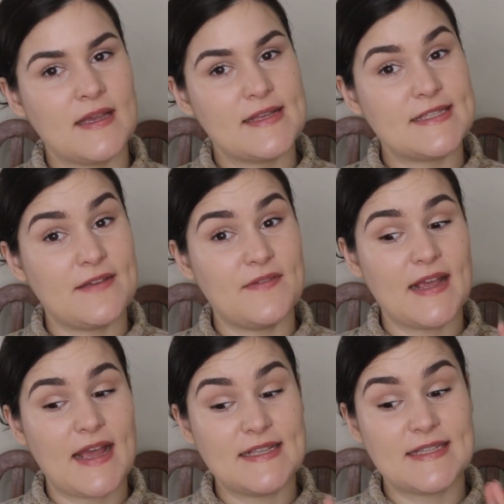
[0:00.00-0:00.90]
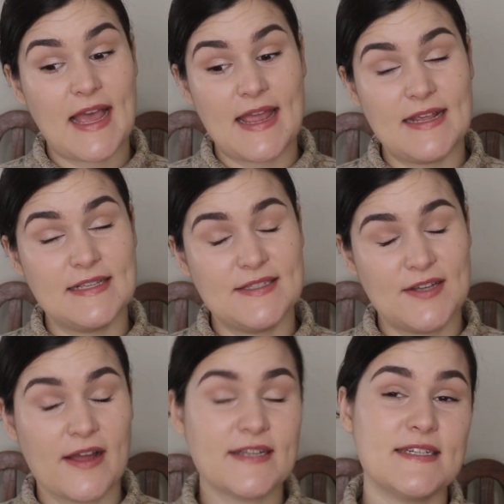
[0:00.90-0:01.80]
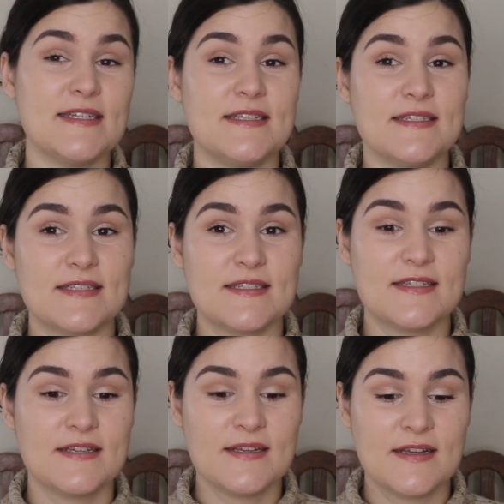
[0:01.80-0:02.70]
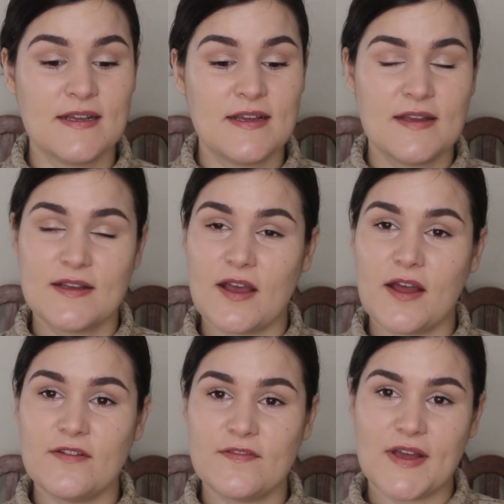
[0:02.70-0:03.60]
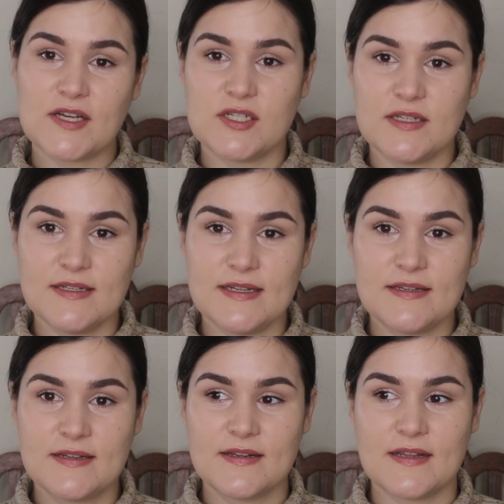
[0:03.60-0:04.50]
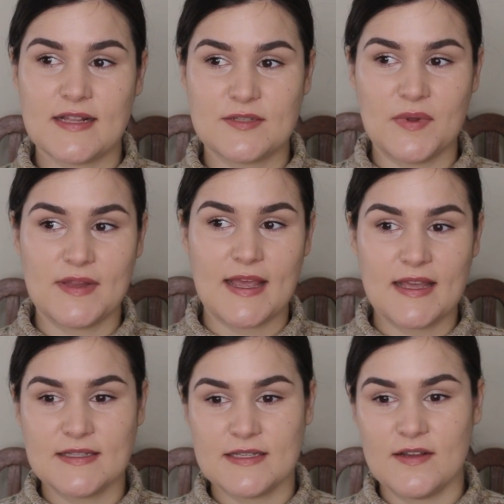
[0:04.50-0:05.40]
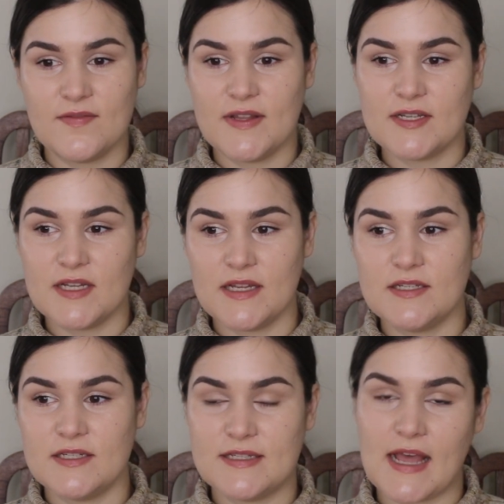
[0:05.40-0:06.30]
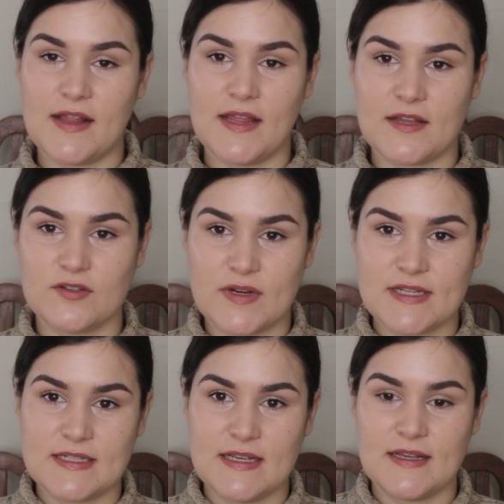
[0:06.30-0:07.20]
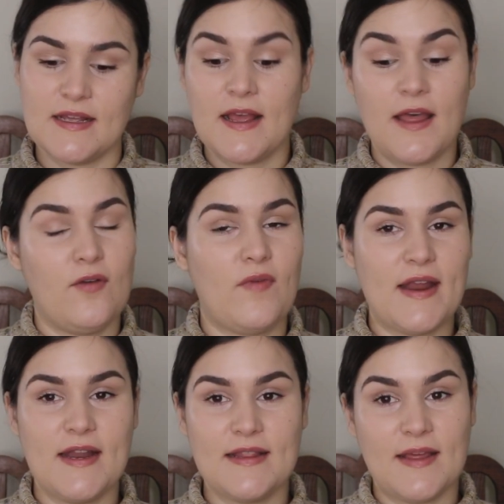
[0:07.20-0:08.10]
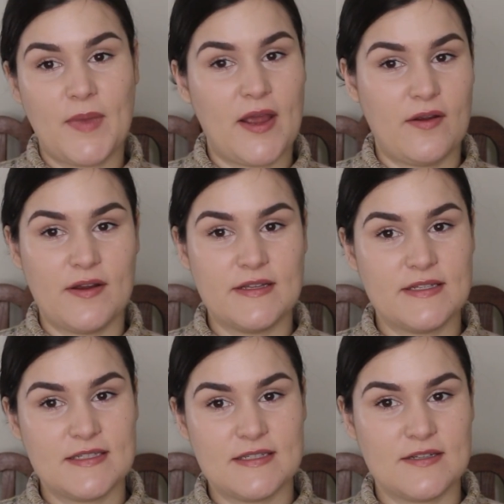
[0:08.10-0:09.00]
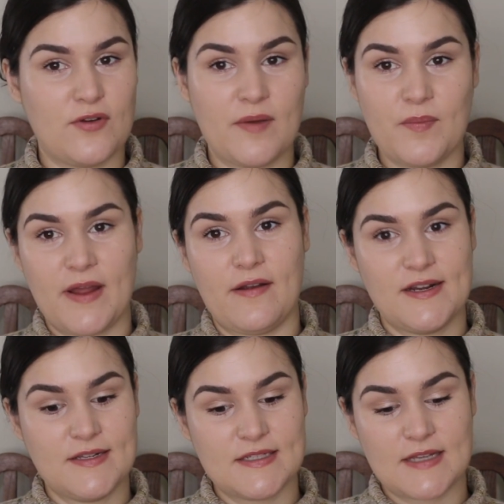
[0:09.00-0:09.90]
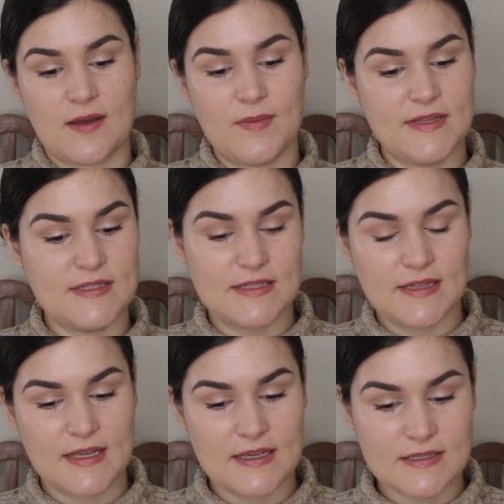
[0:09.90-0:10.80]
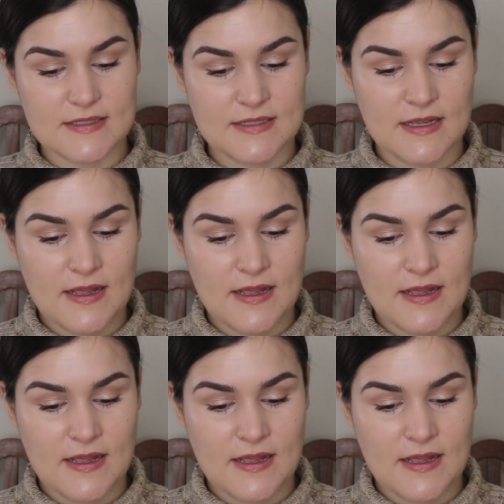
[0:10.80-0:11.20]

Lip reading: 70s, 80s, 90s kind of fashion. That's what they consider vintage. It's how they're dressing, raiding their parents, grandparents' cupboards and things.